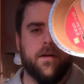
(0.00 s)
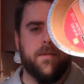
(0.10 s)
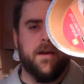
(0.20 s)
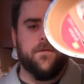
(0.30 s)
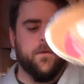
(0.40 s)

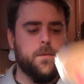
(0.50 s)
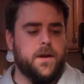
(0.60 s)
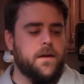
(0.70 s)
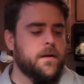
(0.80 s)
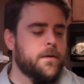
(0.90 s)
made for
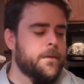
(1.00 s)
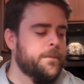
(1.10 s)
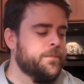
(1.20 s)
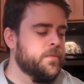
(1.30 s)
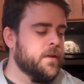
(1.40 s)
me,
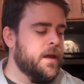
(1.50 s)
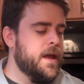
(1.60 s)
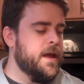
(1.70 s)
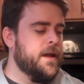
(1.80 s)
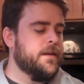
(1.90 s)

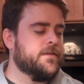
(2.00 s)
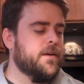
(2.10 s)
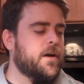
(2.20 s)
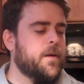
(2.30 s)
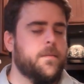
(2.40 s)
and
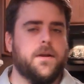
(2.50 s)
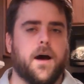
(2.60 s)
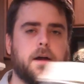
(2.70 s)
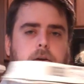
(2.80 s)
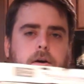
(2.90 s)
some
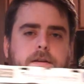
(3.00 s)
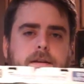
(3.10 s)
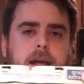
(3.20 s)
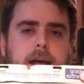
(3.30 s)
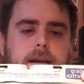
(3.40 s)

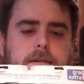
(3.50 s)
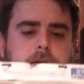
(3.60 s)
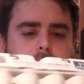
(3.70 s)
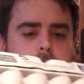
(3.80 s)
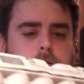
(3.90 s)
non-haunted
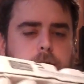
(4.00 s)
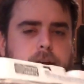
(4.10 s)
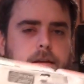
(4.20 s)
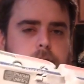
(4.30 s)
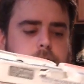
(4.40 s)
eggs,
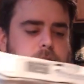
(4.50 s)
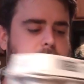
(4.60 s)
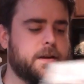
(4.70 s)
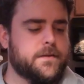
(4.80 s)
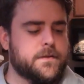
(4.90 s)
regular old
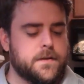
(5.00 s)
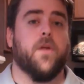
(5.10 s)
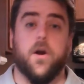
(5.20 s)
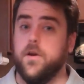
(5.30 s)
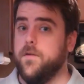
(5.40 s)
eggs.
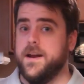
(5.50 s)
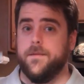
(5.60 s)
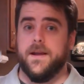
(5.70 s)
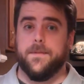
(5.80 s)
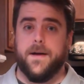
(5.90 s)
Are you ready
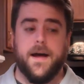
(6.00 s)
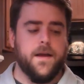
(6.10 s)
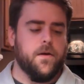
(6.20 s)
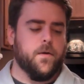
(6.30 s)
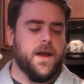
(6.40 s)
to make the
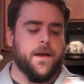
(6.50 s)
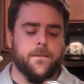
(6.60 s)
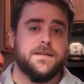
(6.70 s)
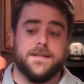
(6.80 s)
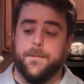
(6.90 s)
pie? Okay,
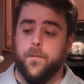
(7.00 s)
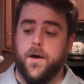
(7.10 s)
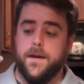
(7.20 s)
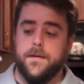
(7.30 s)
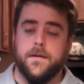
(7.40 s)
step
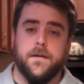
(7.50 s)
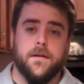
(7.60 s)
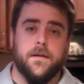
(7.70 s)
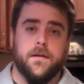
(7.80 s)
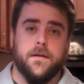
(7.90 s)
one
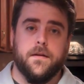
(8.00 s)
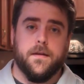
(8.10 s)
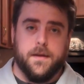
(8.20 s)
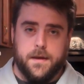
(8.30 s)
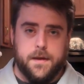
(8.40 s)

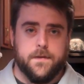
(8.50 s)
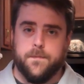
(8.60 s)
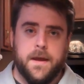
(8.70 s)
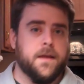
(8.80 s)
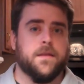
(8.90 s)
is
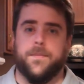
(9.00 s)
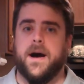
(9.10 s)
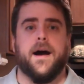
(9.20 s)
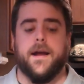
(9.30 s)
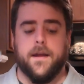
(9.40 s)
make the
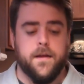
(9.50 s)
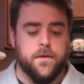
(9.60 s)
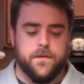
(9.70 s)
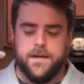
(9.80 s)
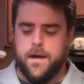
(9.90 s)
pie.
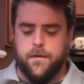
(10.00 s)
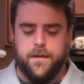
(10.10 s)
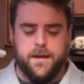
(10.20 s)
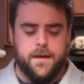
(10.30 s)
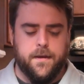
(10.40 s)
There's not
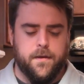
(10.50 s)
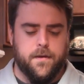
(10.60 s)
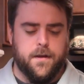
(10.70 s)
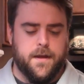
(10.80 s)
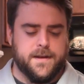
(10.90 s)
really
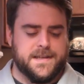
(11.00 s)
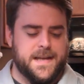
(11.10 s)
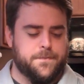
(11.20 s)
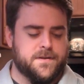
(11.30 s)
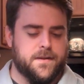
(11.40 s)
a lot of
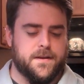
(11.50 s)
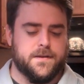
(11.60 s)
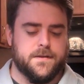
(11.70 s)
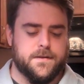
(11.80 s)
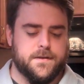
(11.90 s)
steps to
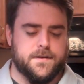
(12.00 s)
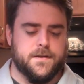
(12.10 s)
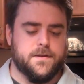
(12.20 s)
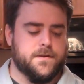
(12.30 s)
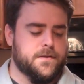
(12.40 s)
this. It's just
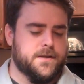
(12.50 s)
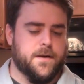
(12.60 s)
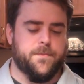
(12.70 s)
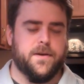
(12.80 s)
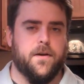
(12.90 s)
you
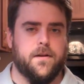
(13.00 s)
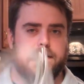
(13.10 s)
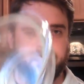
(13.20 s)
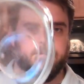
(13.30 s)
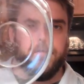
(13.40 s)
dump it all
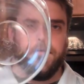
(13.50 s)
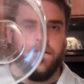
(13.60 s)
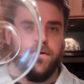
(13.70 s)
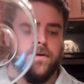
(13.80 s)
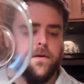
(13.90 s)
into the bowl,